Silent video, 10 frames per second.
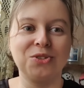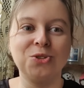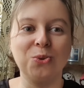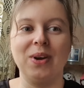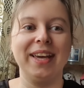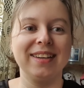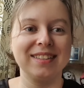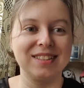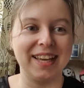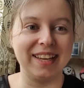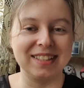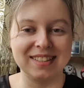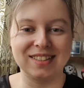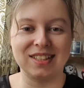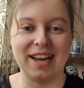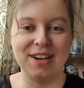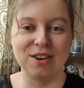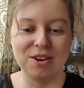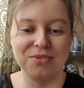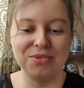doing things I
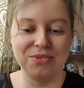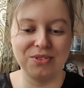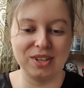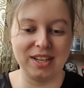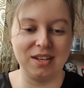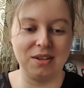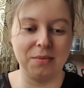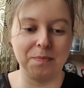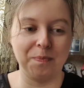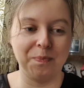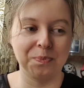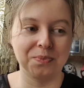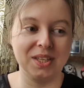love um,